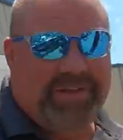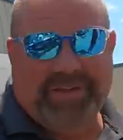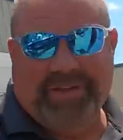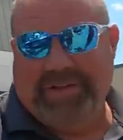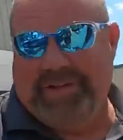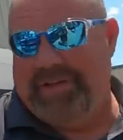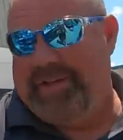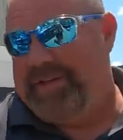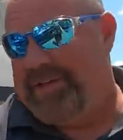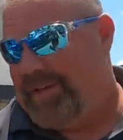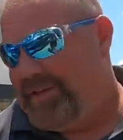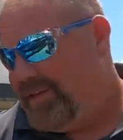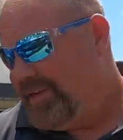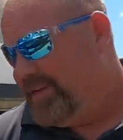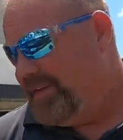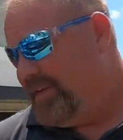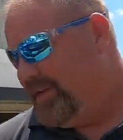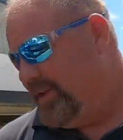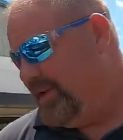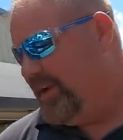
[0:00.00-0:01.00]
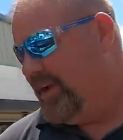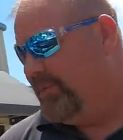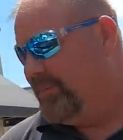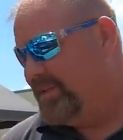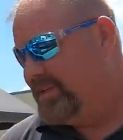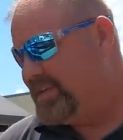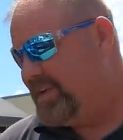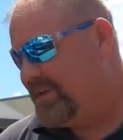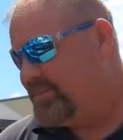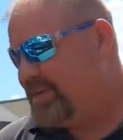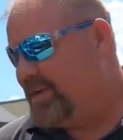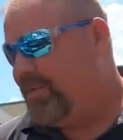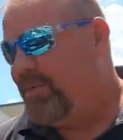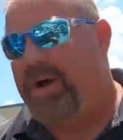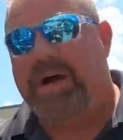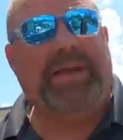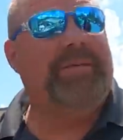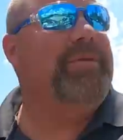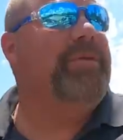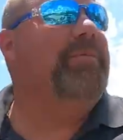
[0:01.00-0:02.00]
was like, you probably did that. You know how many times I
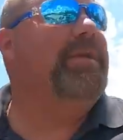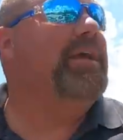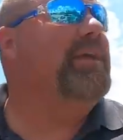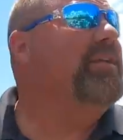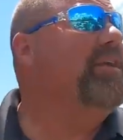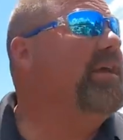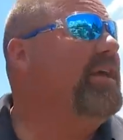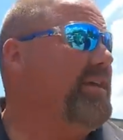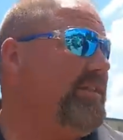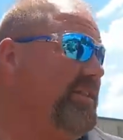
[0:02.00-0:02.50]
wiped them down to